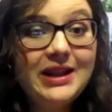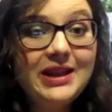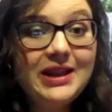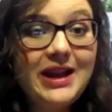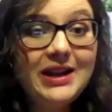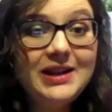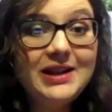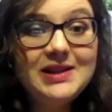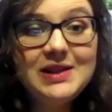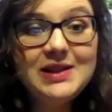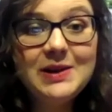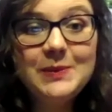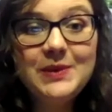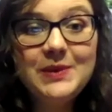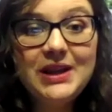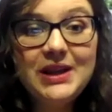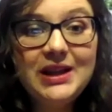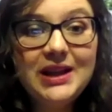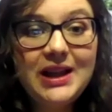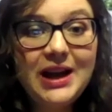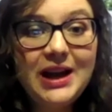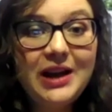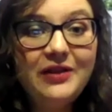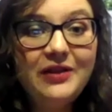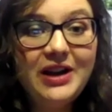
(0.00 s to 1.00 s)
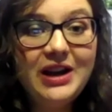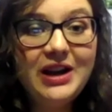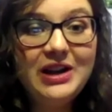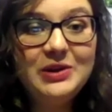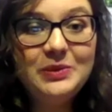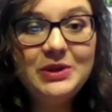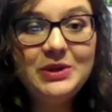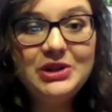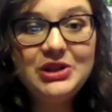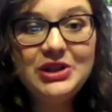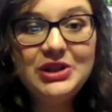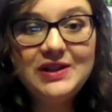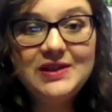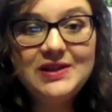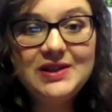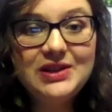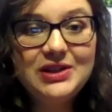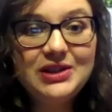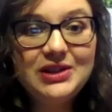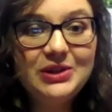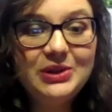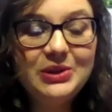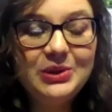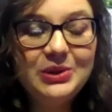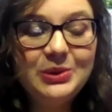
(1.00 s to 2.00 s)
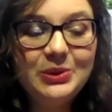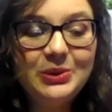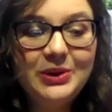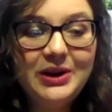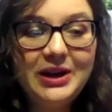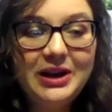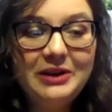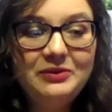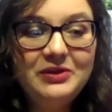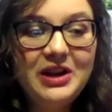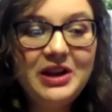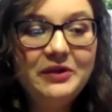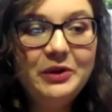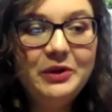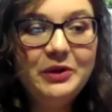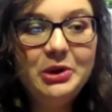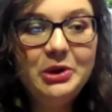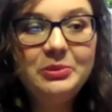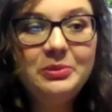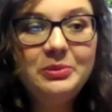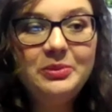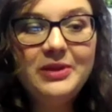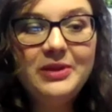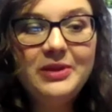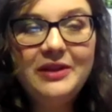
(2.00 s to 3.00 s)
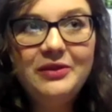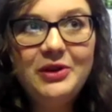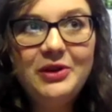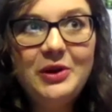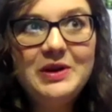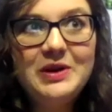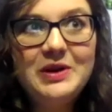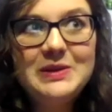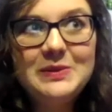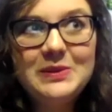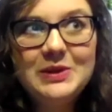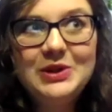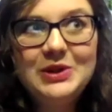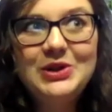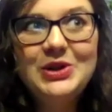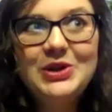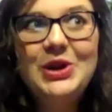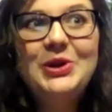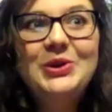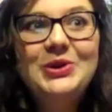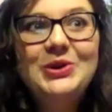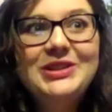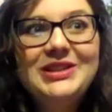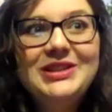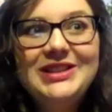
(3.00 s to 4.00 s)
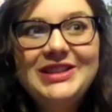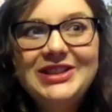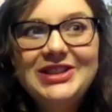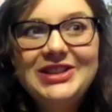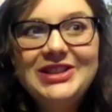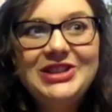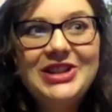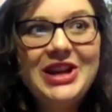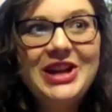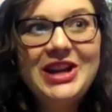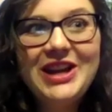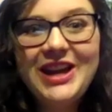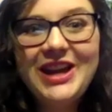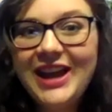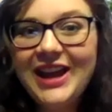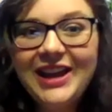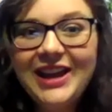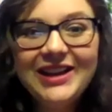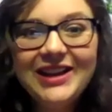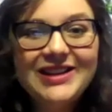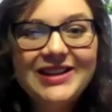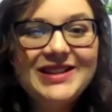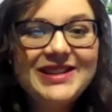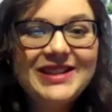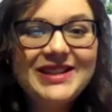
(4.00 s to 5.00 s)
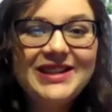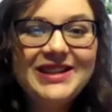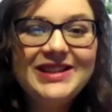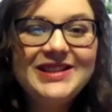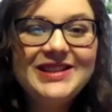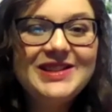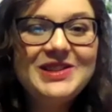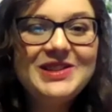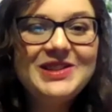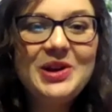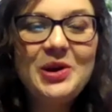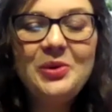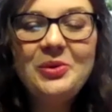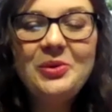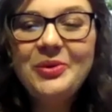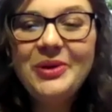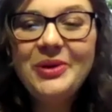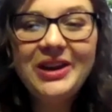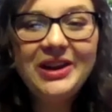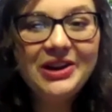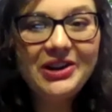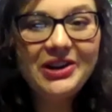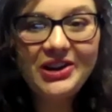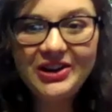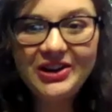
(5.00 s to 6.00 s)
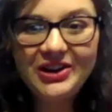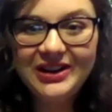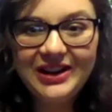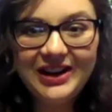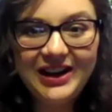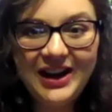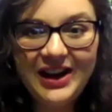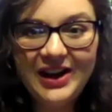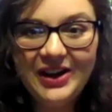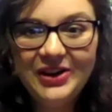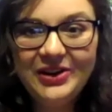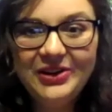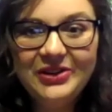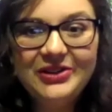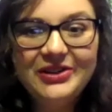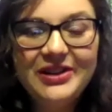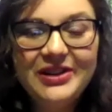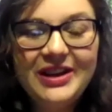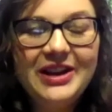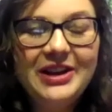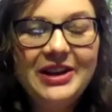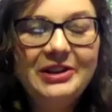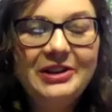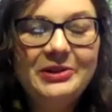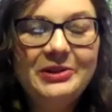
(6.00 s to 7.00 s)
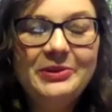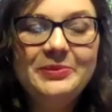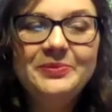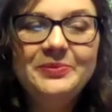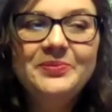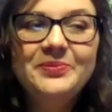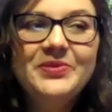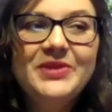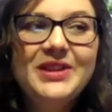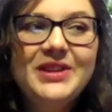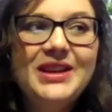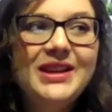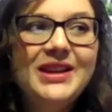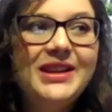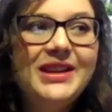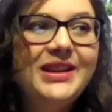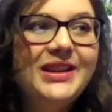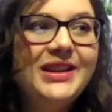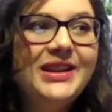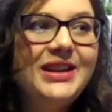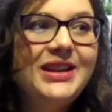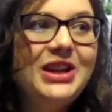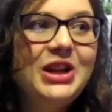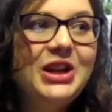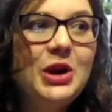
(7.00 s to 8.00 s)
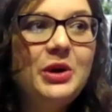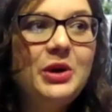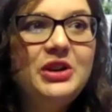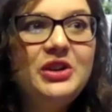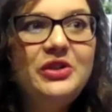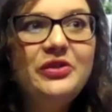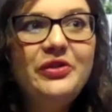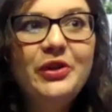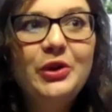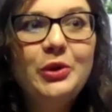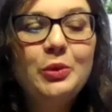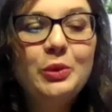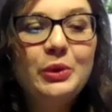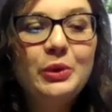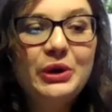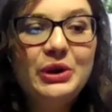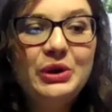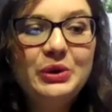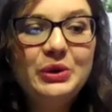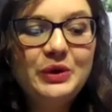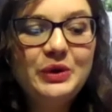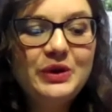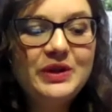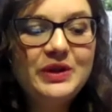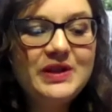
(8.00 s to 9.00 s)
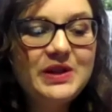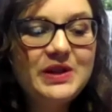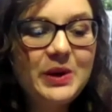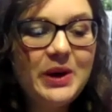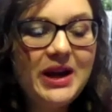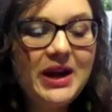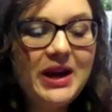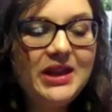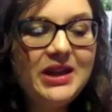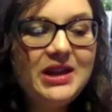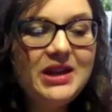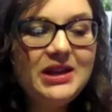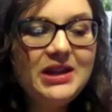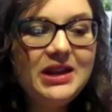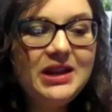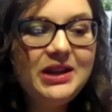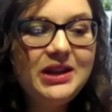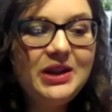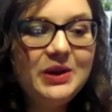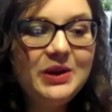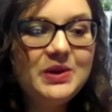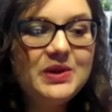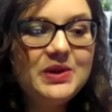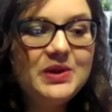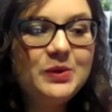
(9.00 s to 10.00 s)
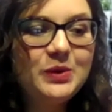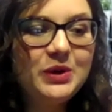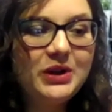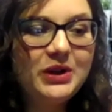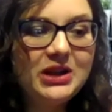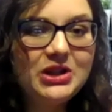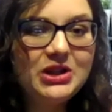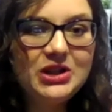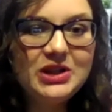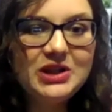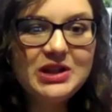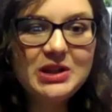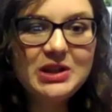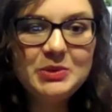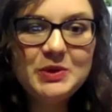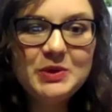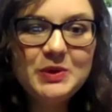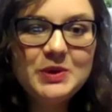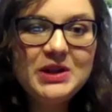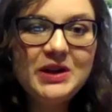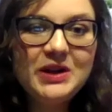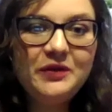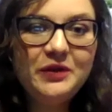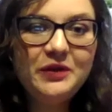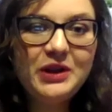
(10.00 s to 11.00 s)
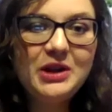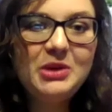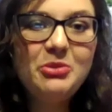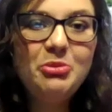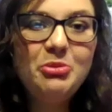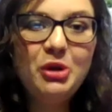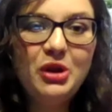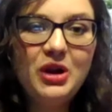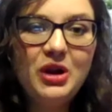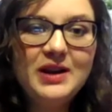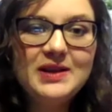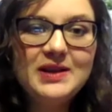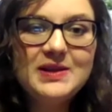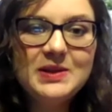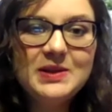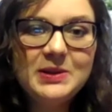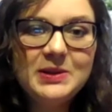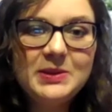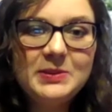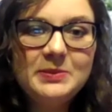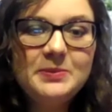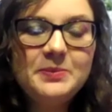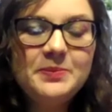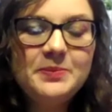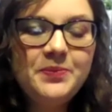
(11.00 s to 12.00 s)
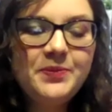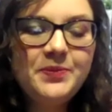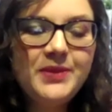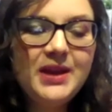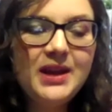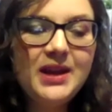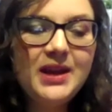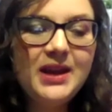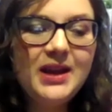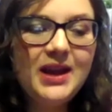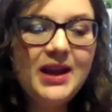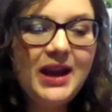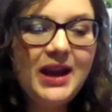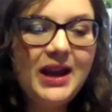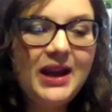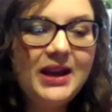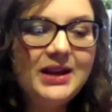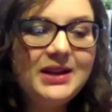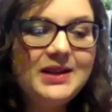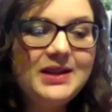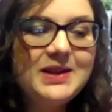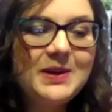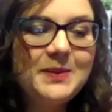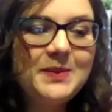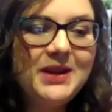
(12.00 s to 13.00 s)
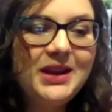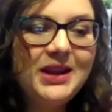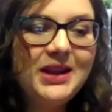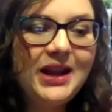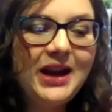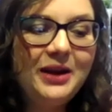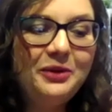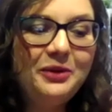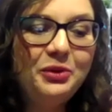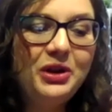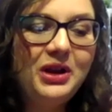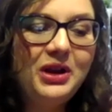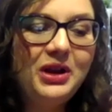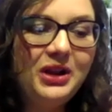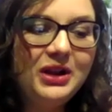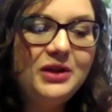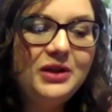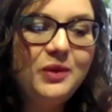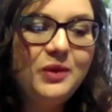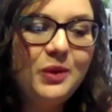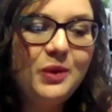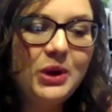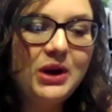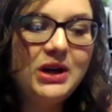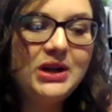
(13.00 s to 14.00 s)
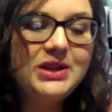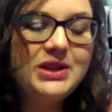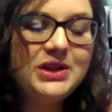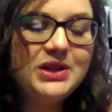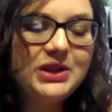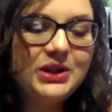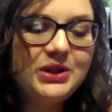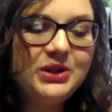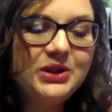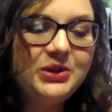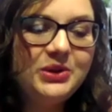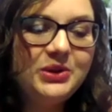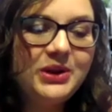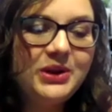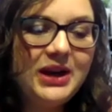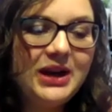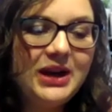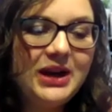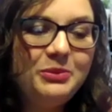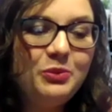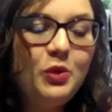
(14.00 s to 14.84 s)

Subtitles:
Like that's something that I've had to adjust to. I've always been told to shake hands, and it's so weird now. You know, and you feel rude. So I think that those relationships will definitely blossom. And it's something that I really look forward to.